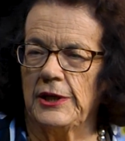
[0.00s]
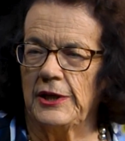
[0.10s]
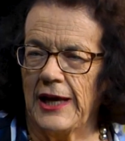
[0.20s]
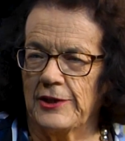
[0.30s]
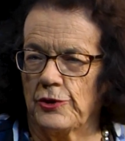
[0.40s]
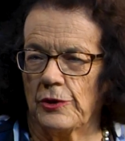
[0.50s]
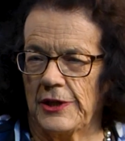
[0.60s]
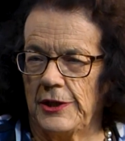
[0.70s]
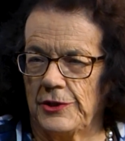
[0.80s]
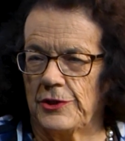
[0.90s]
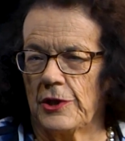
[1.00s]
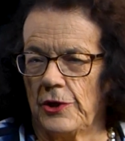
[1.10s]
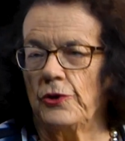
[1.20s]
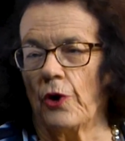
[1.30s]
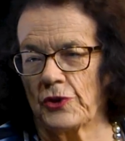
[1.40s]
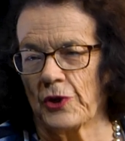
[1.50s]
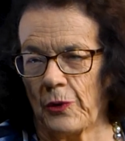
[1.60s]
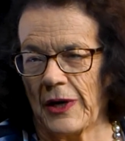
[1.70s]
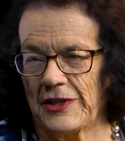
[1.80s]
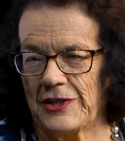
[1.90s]
it actually is not a
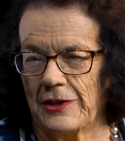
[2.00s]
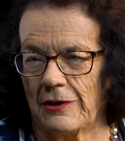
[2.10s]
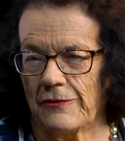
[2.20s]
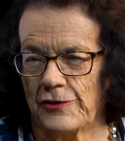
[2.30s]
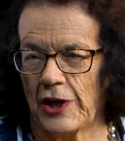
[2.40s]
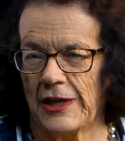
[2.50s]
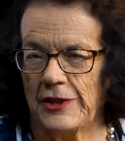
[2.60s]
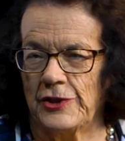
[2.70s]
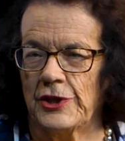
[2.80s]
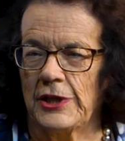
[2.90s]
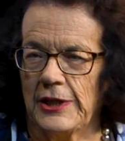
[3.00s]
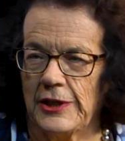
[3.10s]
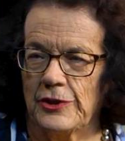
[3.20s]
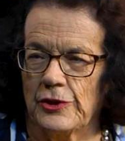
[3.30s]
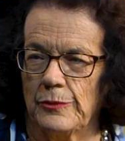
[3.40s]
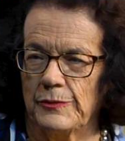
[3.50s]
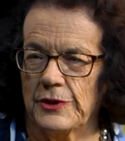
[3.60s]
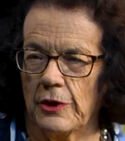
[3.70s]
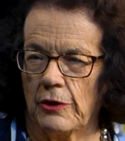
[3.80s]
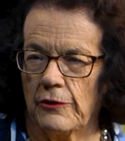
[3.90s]
great deal of change in
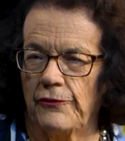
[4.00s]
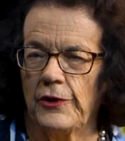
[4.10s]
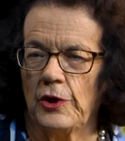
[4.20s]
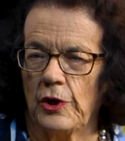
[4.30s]
terms of